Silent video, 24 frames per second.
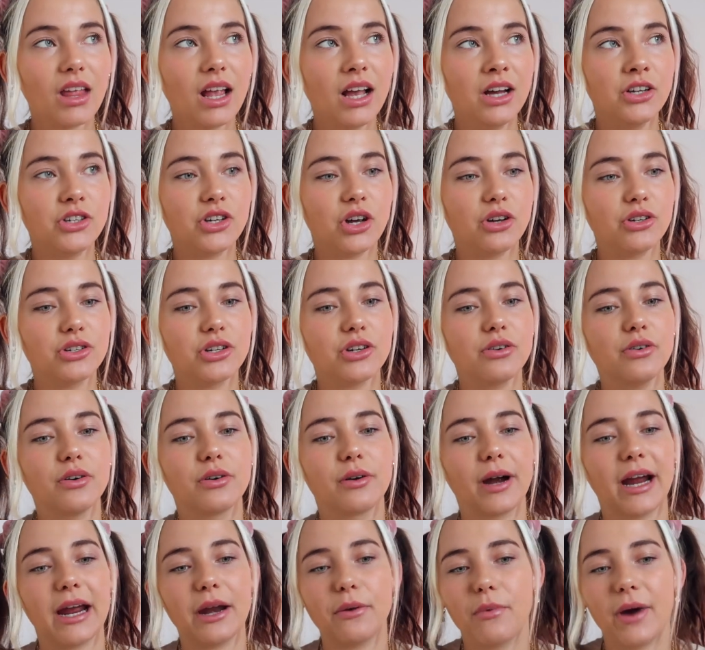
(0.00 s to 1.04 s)
It's also a
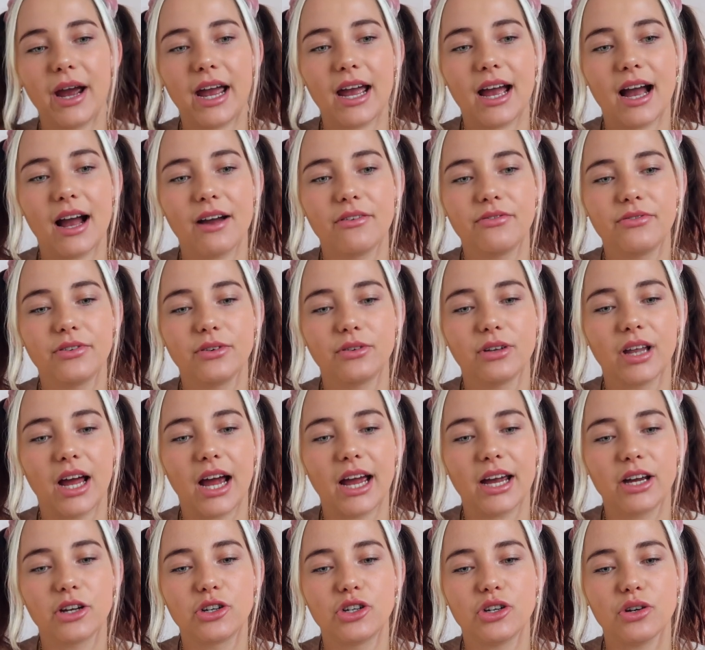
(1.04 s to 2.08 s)
great way, I feel
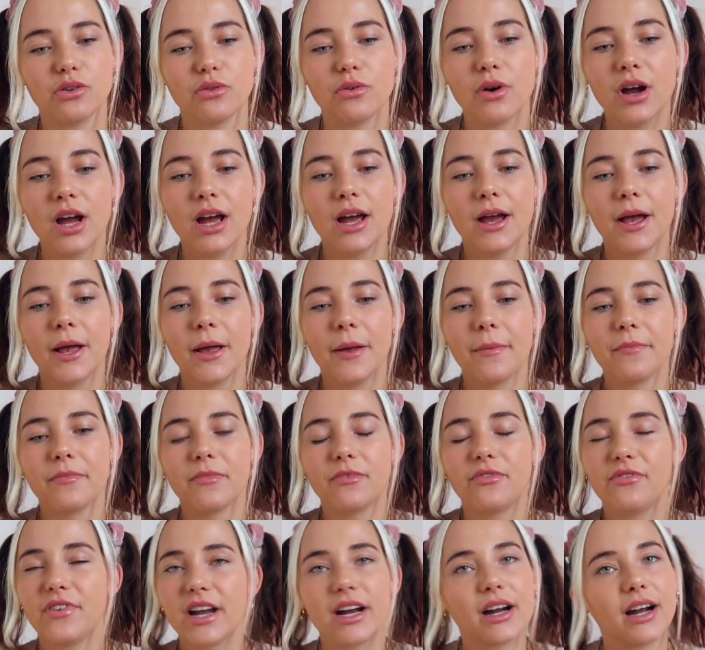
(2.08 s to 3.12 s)
like, to
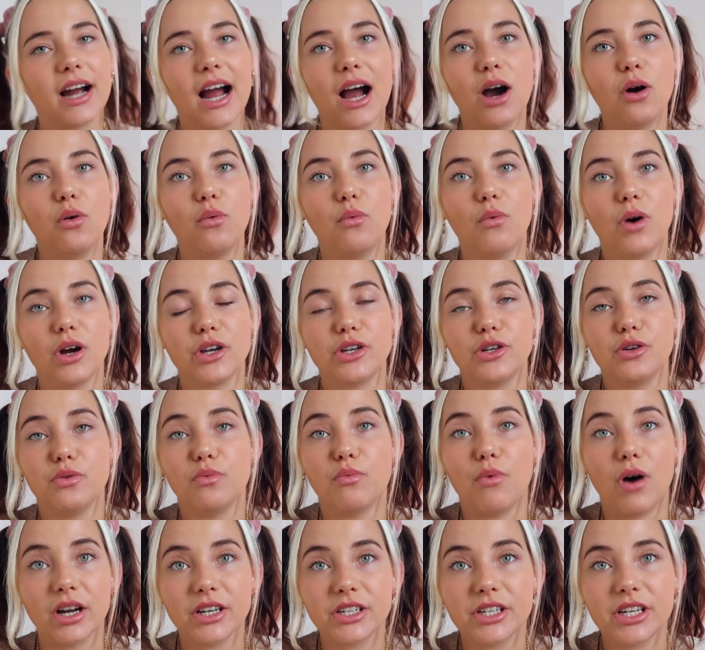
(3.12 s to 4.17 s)
figure out what you
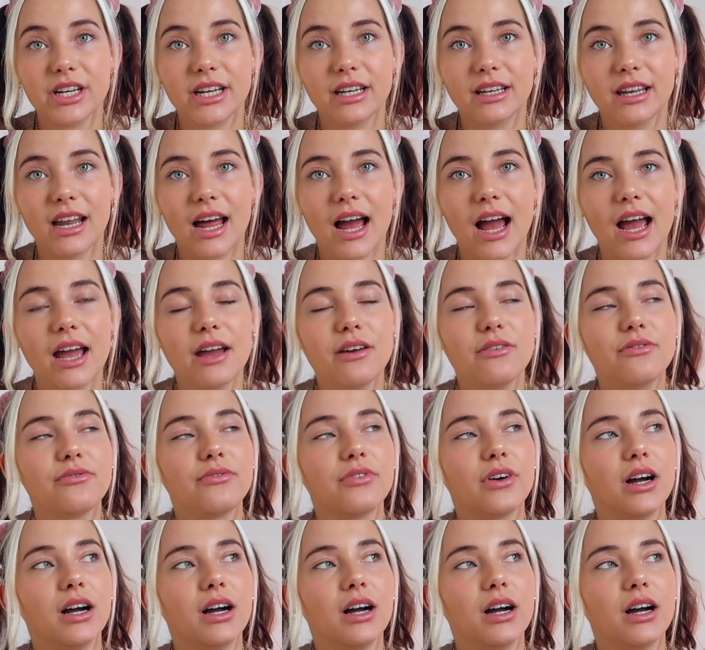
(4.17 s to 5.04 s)
want in life.